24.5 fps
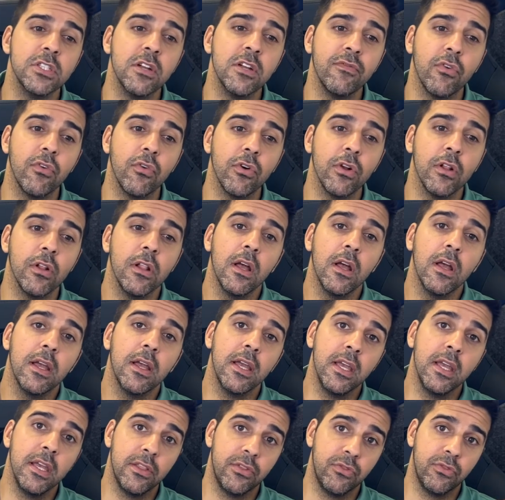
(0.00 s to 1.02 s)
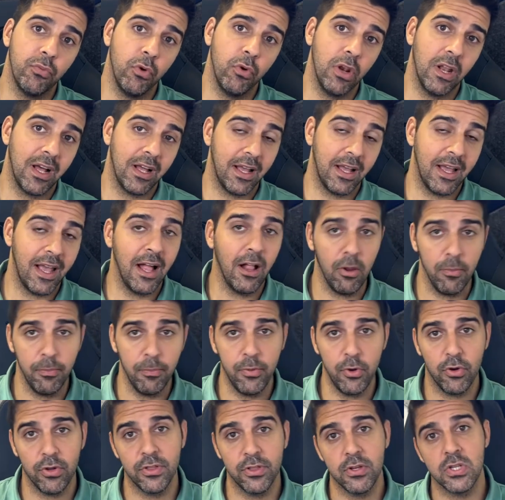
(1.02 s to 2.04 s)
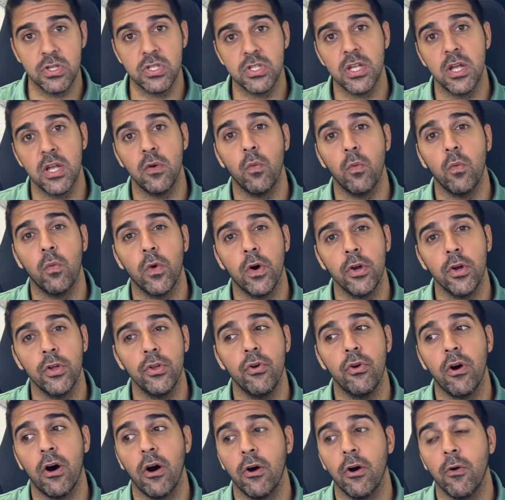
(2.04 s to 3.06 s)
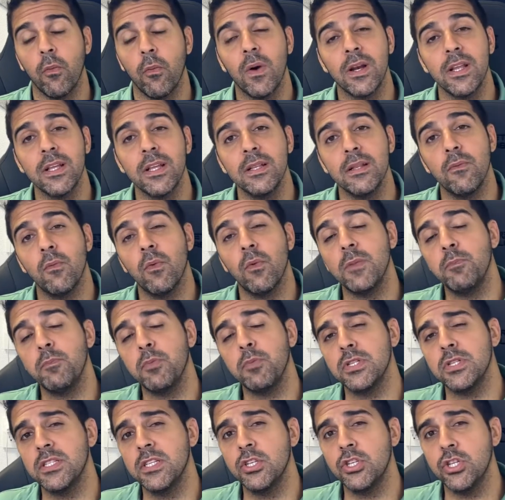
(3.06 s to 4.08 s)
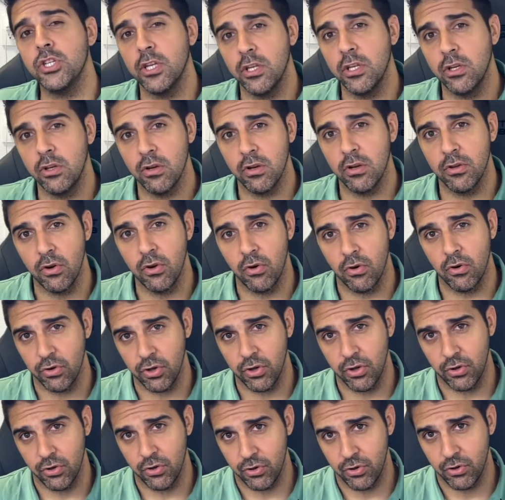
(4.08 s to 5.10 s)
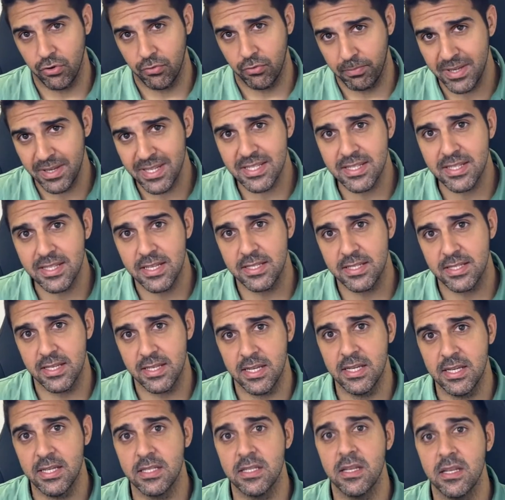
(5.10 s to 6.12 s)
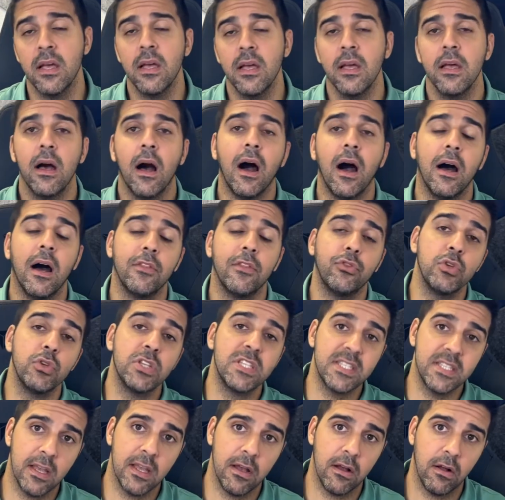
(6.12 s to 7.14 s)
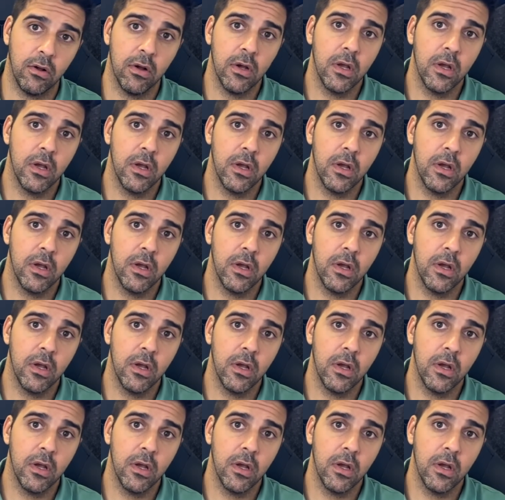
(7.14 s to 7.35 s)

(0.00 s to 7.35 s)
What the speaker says: of all, it will help you understand where you are, what position in your business is to sell.